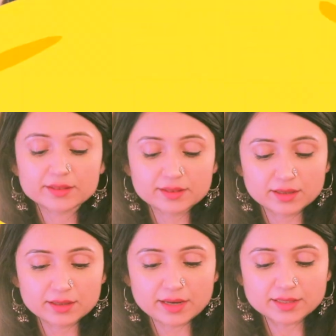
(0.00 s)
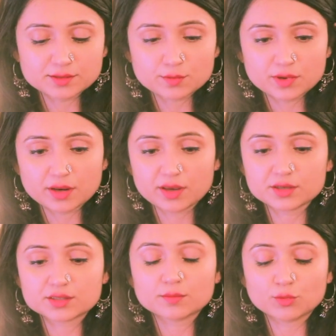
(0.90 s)
And the next one
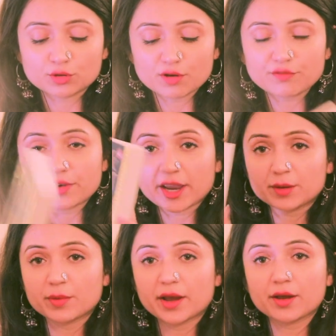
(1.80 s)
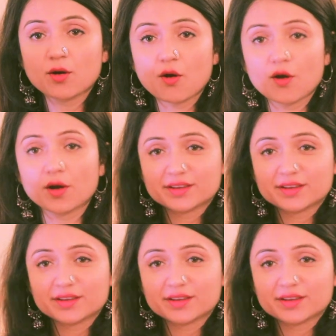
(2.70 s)
is Book of Night by Holly.